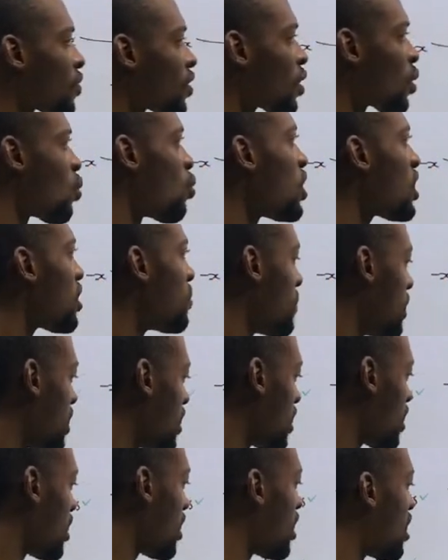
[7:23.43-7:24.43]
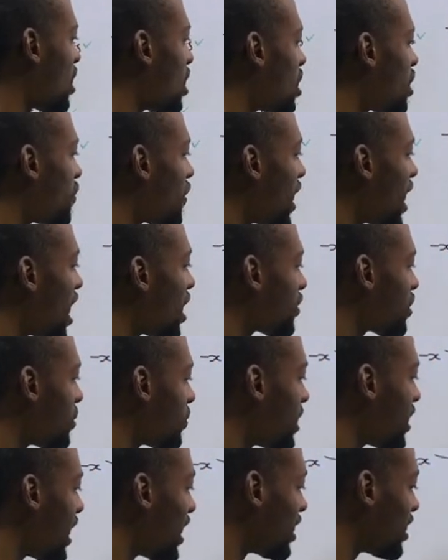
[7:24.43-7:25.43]
Which means if I have
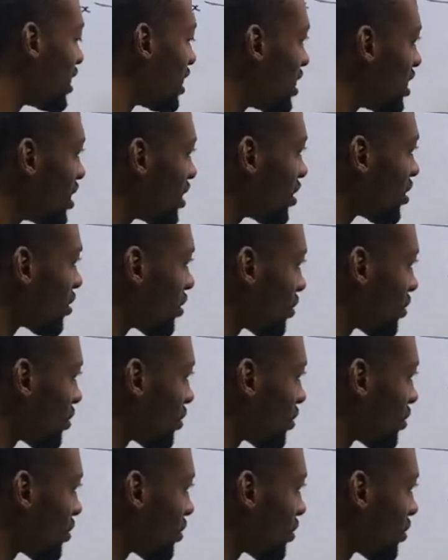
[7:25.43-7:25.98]
something like this,